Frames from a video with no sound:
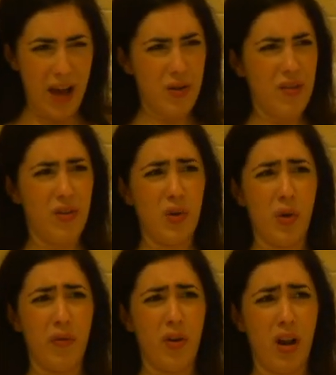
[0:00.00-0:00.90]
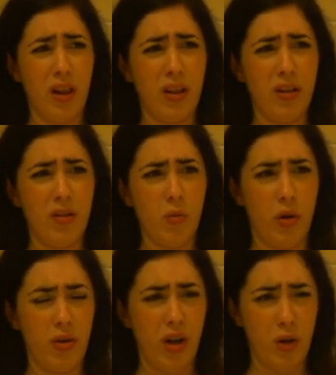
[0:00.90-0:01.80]
I don't even know if you're,
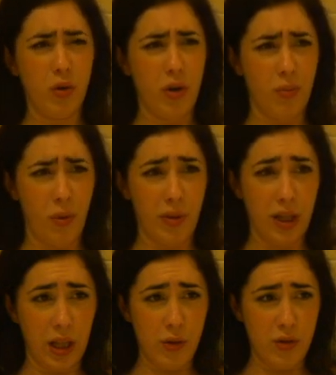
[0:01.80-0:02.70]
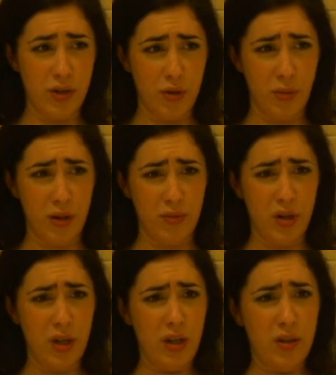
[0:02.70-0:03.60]
well, I know you're probably allowed to, but I
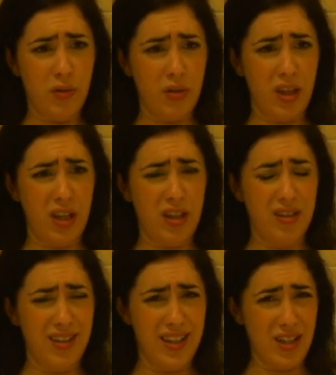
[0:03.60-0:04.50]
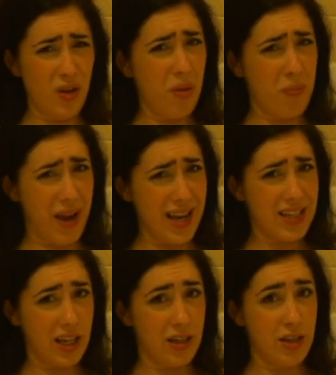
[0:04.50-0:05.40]
don't think, it's not the best
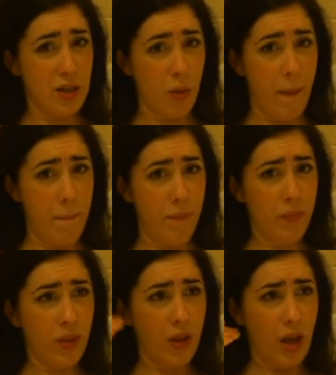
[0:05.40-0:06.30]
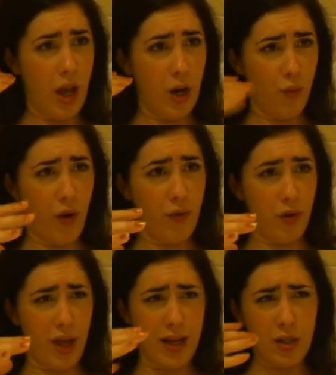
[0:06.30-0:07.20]
thing to swim in a river
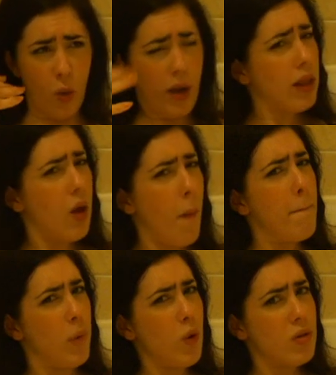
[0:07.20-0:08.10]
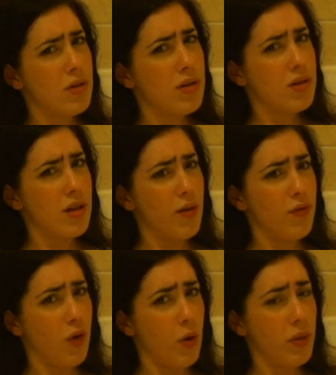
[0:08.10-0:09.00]
that has quite a lot of boats and
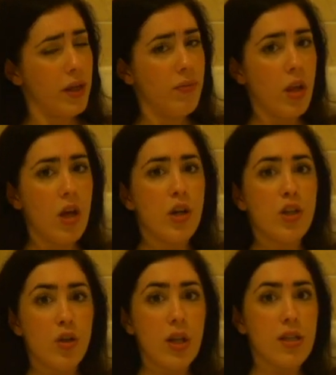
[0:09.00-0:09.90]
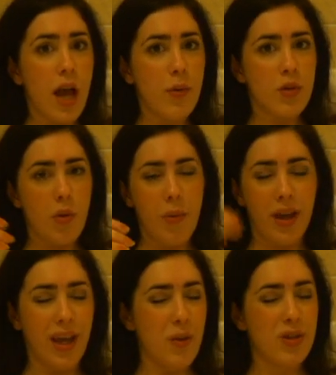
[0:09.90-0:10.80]
stuff normally. So this guy was
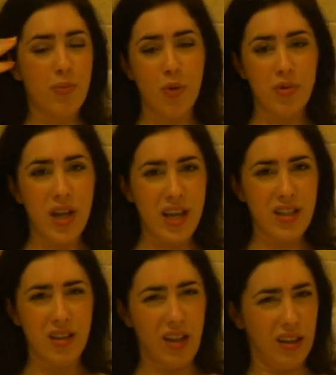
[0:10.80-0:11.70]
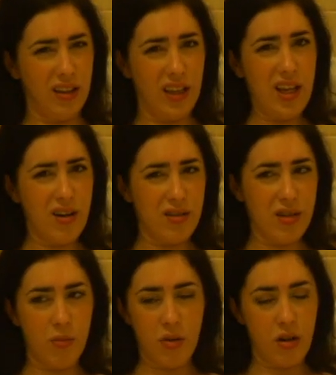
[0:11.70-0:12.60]
swimming, he was protesting the elite or
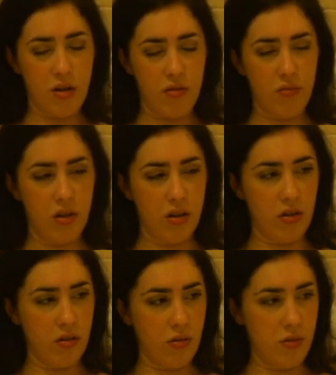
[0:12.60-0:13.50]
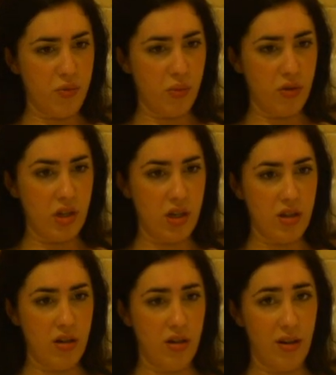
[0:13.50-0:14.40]
something, I don't really know what he was
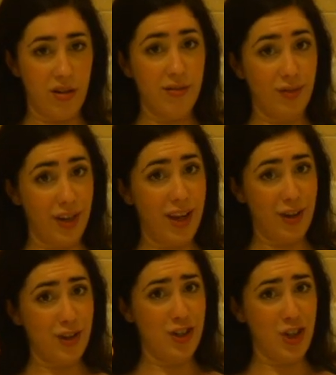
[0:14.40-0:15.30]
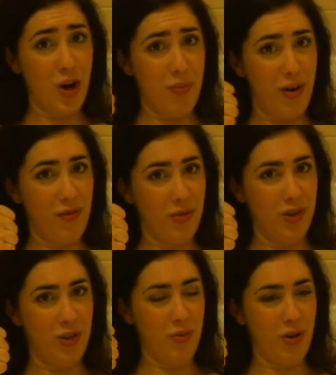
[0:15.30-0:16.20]
protesting. Yeah, good job,
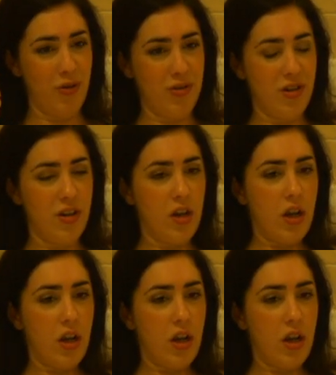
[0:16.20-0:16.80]
everyone knew what you were doing.